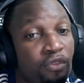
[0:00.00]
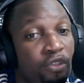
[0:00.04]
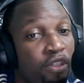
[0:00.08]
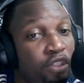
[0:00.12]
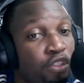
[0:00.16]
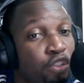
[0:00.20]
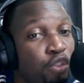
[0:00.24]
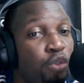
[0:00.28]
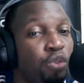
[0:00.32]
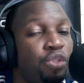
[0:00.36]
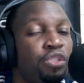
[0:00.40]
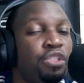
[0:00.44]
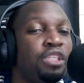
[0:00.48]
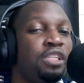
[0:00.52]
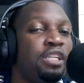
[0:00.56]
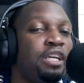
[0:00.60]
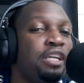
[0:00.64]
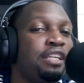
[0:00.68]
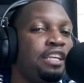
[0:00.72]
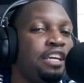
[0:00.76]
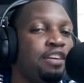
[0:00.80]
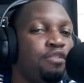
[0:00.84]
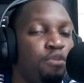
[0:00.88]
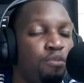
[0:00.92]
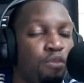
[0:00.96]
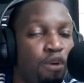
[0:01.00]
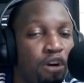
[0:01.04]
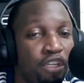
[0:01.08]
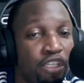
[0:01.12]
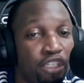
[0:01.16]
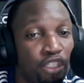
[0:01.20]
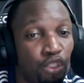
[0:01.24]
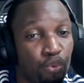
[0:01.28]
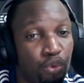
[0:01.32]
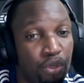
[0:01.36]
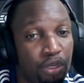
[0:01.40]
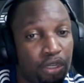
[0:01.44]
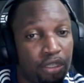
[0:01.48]
Trusting that everybody
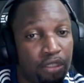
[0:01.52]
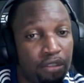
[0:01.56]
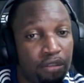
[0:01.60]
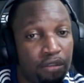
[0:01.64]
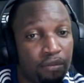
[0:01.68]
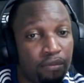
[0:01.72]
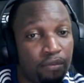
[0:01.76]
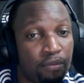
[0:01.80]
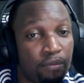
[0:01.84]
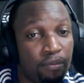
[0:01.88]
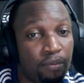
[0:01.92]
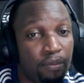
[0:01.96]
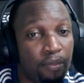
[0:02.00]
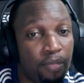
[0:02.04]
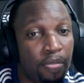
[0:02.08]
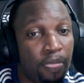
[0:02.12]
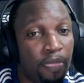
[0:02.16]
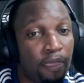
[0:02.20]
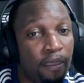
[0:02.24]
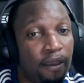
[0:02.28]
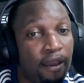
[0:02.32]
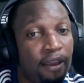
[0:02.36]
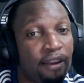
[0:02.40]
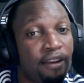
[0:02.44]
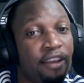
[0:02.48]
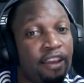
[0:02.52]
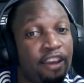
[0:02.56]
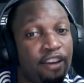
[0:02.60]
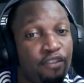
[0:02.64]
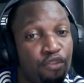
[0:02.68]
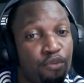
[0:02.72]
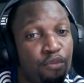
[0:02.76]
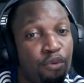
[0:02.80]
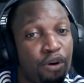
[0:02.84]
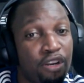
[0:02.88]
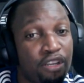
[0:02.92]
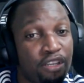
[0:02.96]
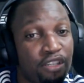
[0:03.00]
is well enough and
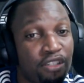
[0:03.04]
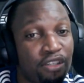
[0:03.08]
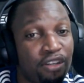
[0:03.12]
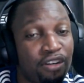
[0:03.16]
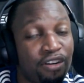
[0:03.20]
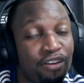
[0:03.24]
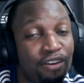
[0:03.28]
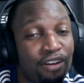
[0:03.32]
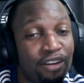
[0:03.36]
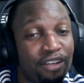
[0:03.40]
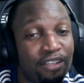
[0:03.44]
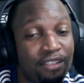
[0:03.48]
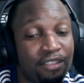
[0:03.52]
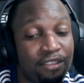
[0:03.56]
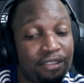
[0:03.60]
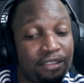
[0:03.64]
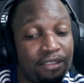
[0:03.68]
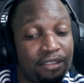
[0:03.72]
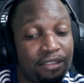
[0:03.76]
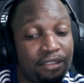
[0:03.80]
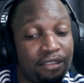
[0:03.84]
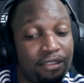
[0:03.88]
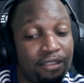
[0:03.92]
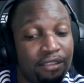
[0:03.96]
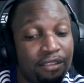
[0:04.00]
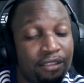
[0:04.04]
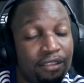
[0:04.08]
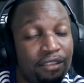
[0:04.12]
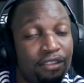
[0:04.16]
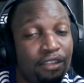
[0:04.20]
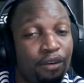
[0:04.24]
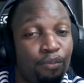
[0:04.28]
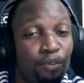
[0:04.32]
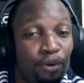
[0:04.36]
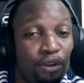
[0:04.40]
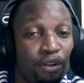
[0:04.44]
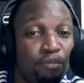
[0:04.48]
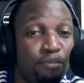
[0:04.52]
everybody is all right.
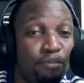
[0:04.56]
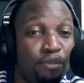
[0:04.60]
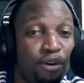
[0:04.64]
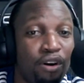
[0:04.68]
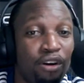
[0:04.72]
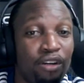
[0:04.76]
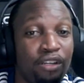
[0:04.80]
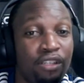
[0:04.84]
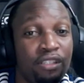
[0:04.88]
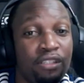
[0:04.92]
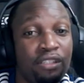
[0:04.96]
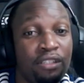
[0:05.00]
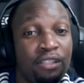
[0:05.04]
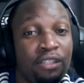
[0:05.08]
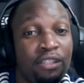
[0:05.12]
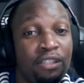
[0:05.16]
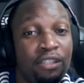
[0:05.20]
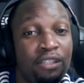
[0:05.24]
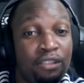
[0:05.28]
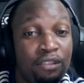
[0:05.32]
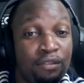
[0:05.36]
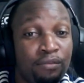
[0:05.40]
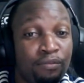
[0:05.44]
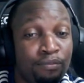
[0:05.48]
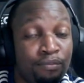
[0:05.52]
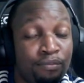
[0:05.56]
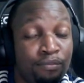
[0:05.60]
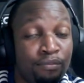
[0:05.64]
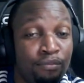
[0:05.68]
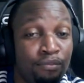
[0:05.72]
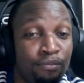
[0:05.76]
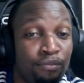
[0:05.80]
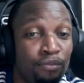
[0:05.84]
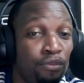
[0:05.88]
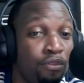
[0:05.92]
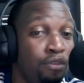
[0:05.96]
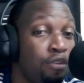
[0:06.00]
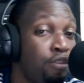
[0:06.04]
Top of the morning,
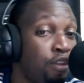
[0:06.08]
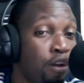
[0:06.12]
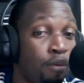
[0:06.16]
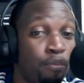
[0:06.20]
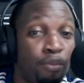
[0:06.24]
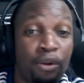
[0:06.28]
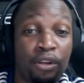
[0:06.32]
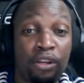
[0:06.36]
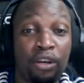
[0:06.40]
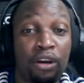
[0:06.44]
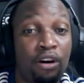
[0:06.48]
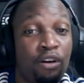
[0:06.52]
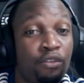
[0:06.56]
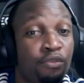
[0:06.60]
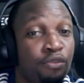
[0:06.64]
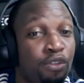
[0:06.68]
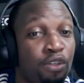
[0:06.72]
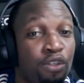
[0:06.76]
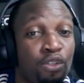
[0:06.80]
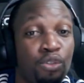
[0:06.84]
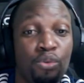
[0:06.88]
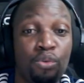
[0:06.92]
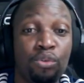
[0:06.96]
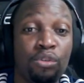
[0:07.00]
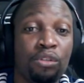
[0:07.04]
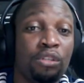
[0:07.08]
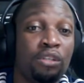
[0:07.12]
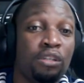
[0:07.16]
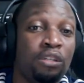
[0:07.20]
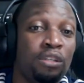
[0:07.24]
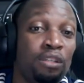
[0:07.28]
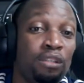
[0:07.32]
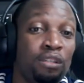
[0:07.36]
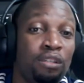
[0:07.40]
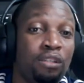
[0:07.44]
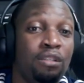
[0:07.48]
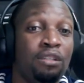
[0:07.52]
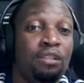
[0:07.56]
top of the afternoon,
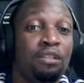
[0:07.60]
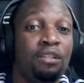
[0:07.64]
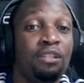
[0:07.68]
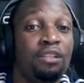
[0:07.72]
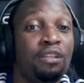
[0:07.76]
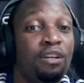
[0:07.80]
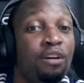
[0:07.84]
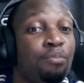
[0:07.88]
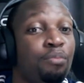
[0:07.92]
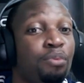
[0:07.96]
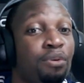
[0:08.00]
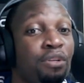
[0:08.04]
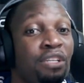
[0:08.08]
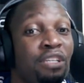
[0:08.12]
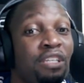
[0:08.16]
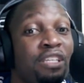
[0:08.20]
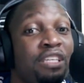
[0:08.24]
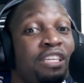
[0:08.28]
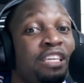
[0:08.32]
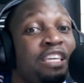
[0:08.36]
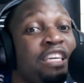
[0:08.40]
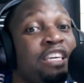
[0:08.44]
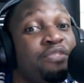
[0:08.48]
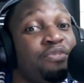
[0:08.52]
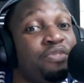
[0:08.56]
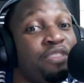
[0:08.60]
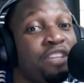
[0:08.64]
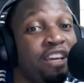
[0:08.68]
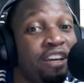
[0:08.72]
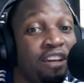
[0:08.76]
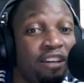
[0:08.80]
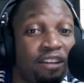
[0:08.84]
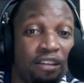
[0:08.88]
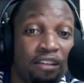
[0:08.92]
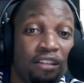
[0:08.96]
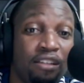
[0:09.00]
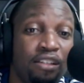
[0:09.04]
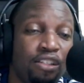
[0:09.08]
top of the
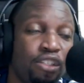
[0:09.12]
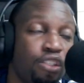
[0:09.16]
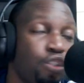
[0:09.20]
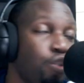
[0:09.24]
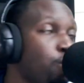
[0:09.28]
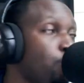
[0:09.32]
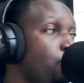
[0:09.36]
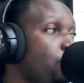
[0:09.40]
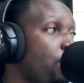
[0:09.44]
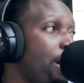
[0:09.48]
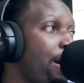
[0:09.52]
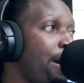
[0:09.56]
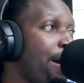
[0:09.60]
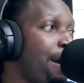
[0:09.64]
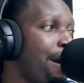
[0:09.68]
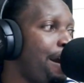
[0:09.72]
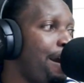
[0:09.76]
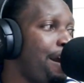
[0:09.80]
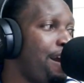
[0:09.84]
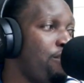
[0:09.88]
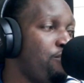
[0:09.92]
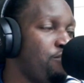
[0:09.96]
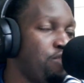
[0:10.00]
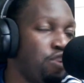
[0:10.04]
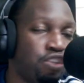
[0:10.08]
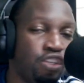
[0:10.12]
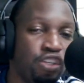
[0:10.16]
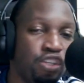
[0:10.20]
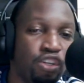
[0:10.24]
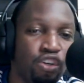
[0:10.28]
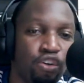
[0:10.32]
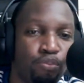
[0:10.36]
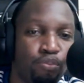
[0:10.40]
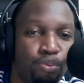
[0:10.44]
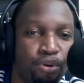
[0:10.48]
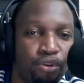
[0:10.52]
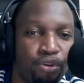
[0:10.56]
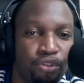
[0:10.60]
evening, to every single
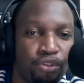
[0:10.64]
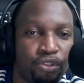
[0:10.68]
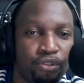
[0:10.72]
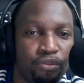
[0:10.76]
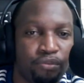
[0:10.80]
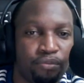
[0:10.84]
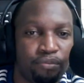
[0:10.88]
person,